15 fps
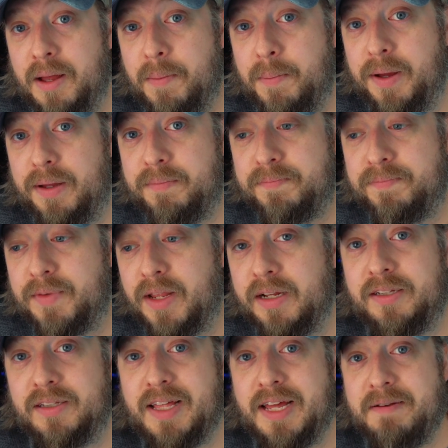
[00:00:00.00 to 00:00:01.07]
But
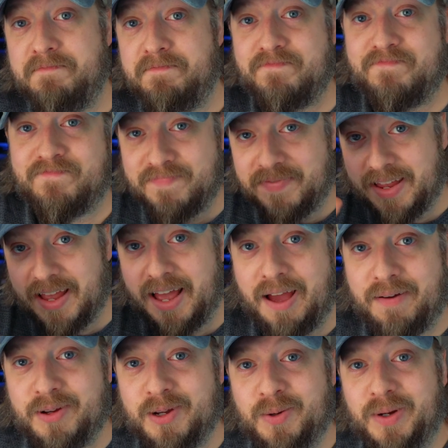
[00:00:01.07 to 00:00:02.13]
until then,
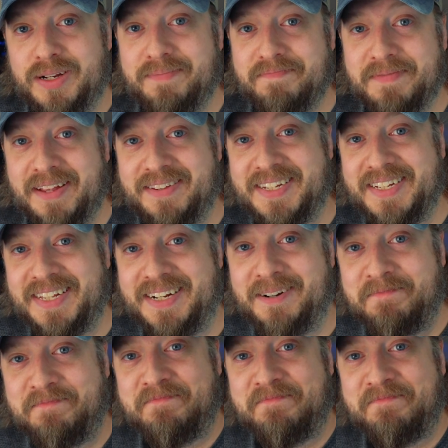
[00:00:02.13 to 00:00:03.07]
have a good one. I'll see you later.